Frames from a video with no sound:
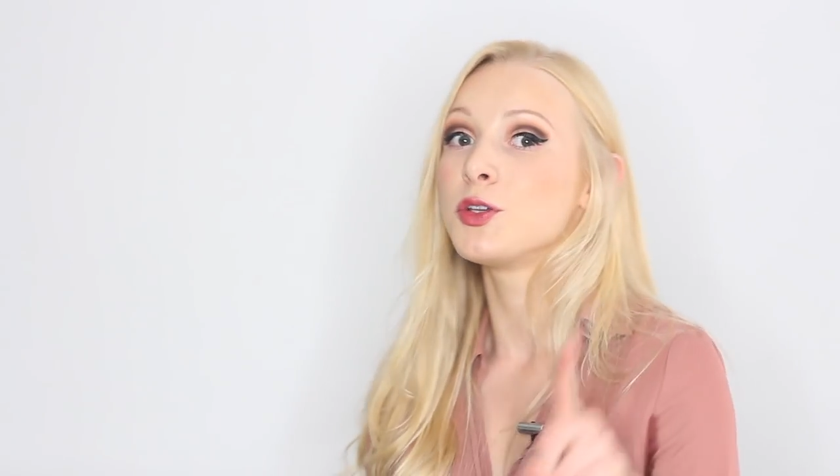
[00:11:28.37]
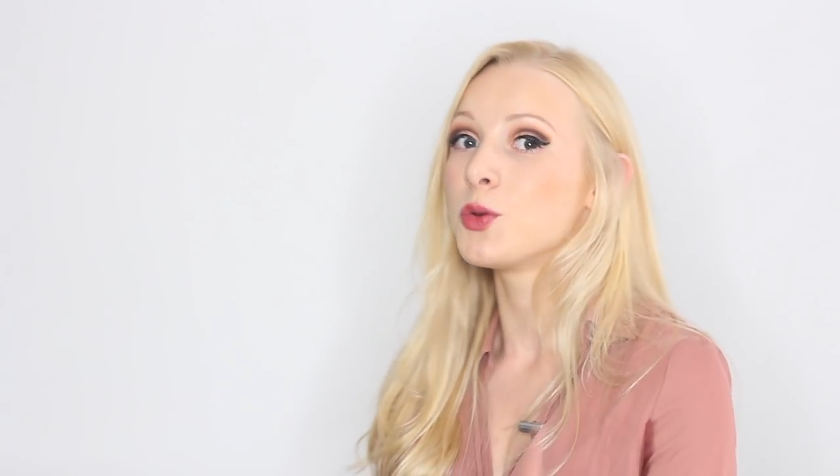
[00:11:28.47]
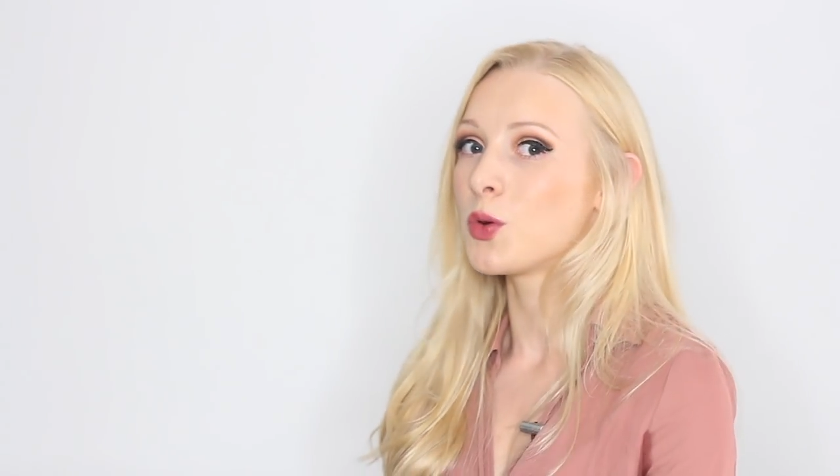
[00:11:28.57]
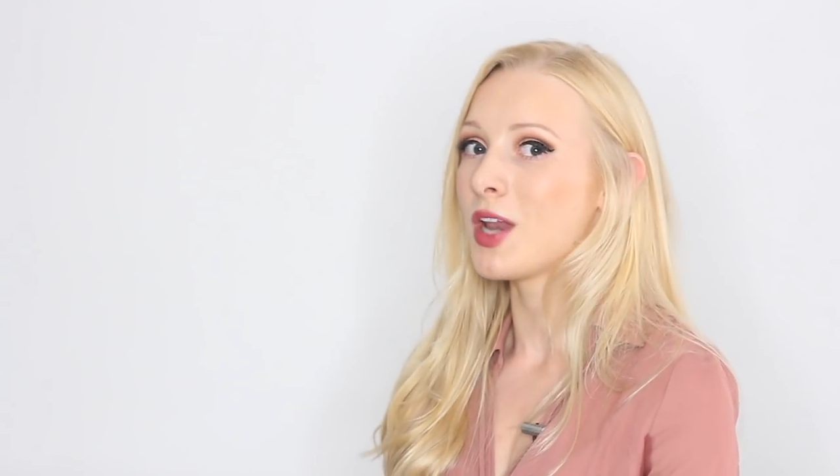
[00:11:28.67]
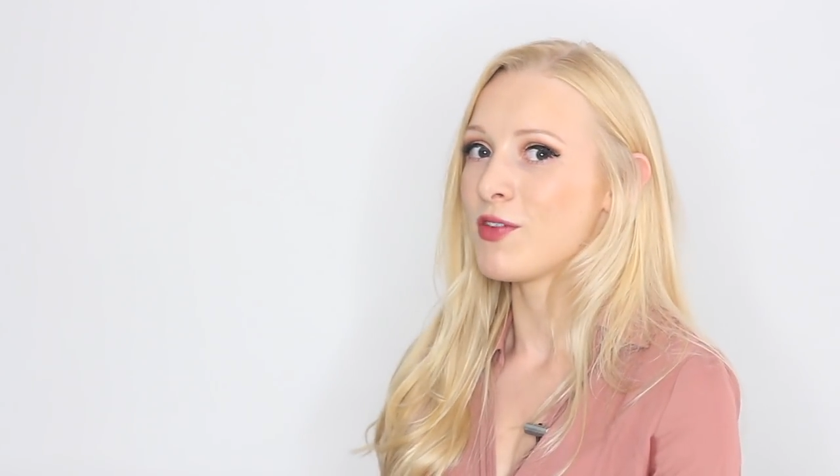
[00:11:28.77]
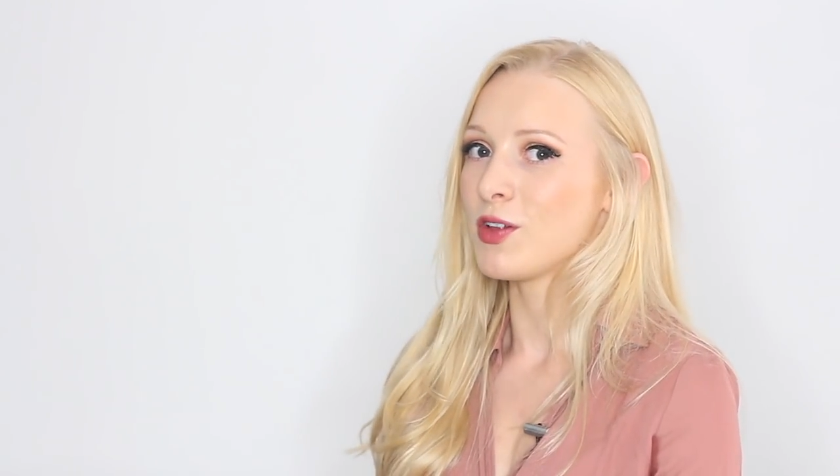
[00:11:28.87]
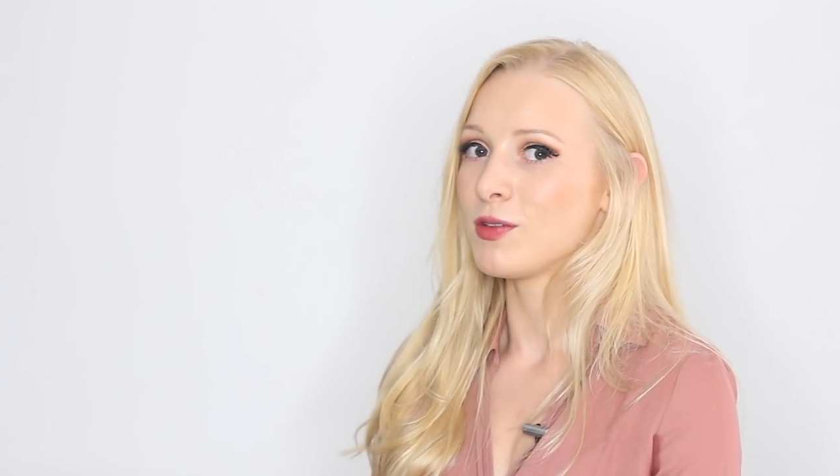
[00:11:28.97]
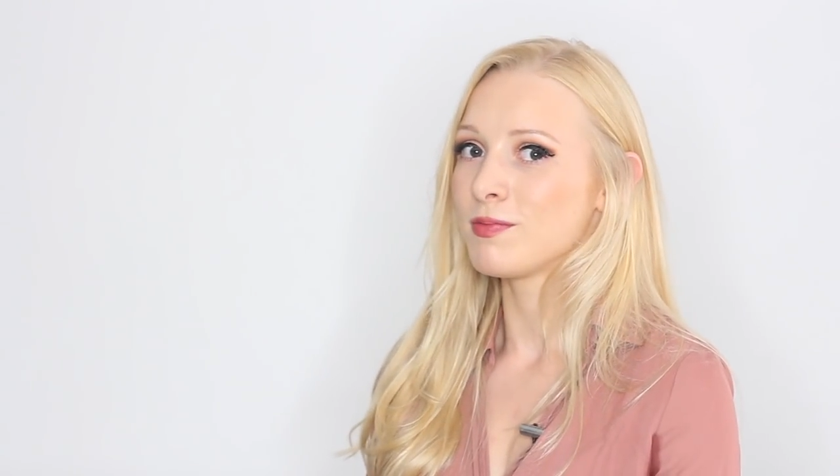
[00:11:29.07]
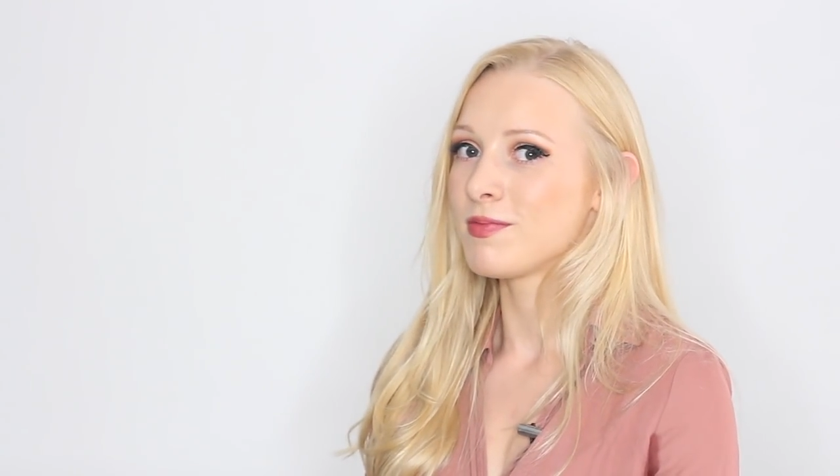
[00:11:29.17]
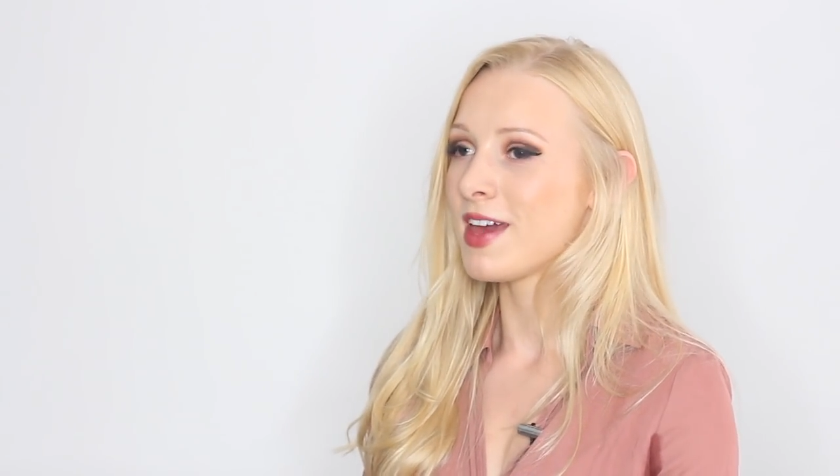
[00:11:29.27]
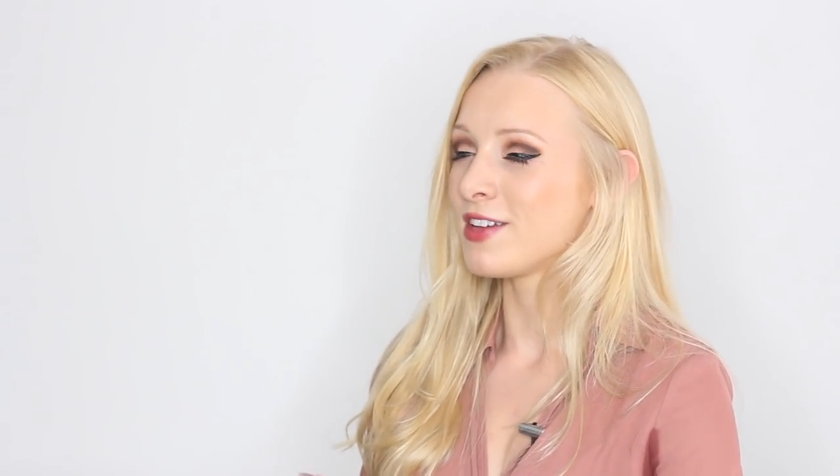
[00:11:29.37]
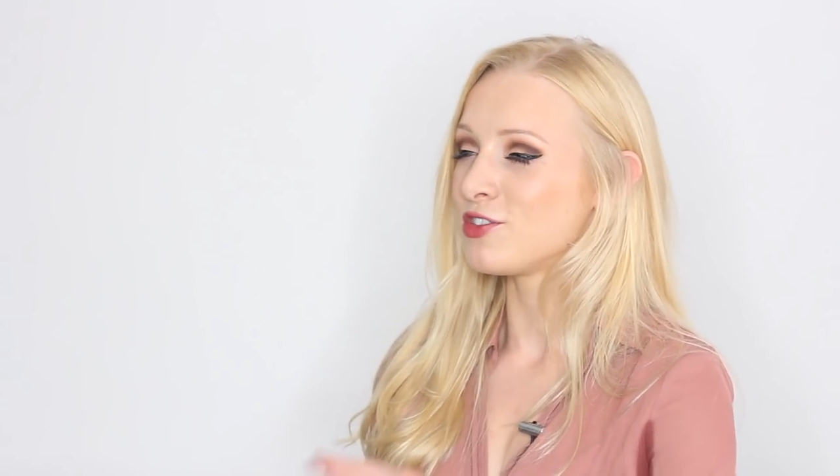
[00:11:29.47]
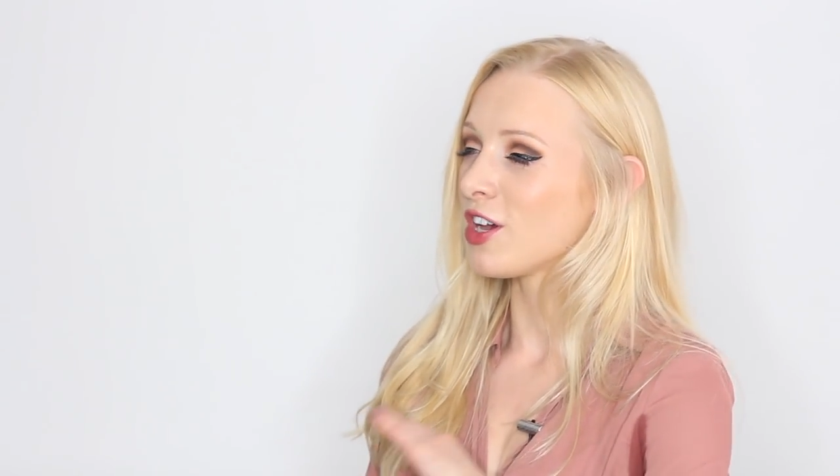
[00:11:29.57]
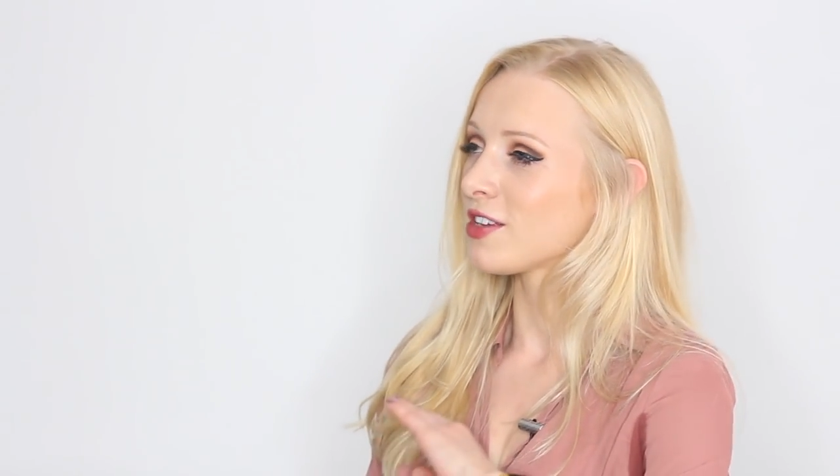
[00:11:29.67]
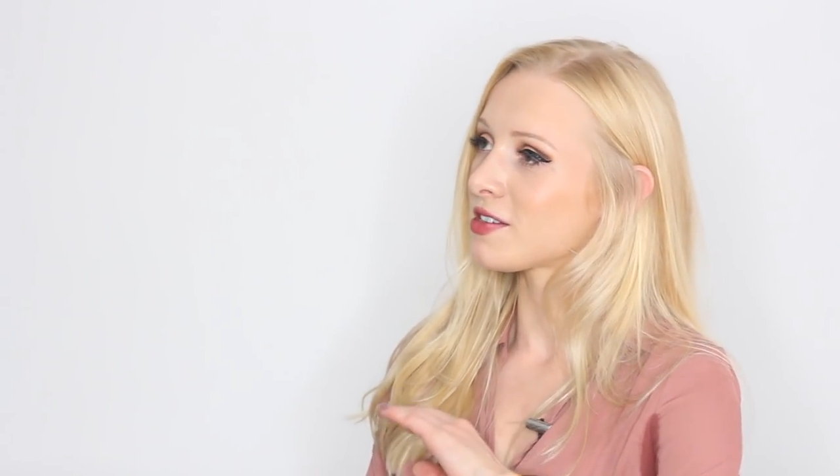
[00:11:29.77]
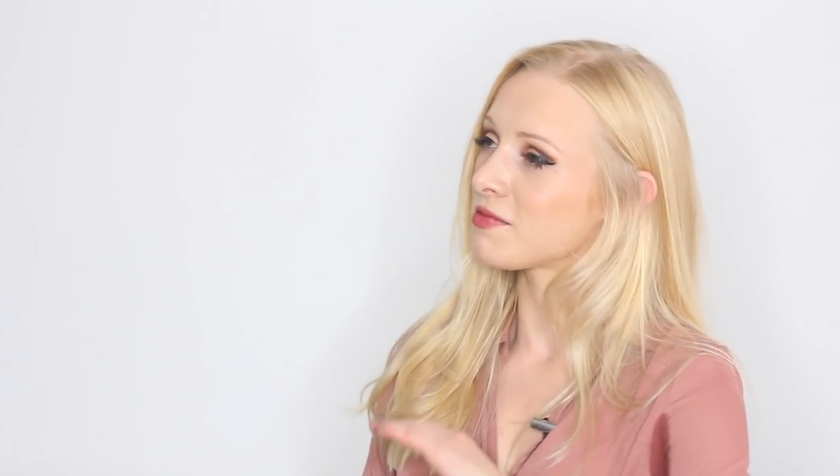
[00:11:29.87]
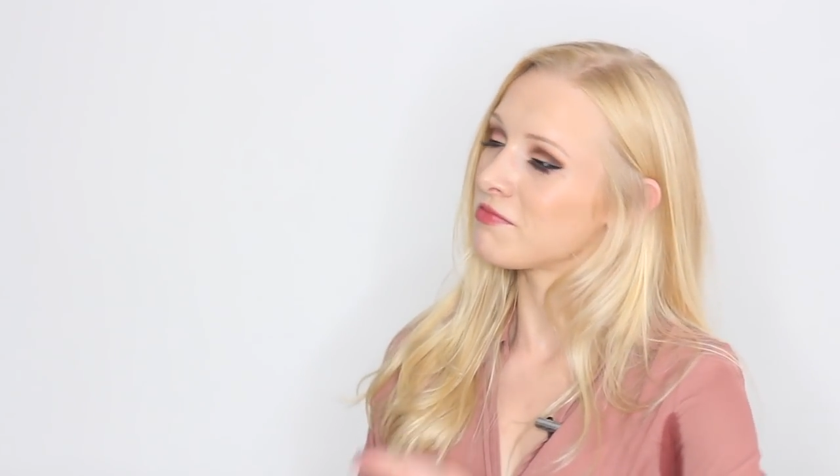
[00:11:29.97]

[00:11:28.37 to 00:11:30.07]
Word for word: your level. They just...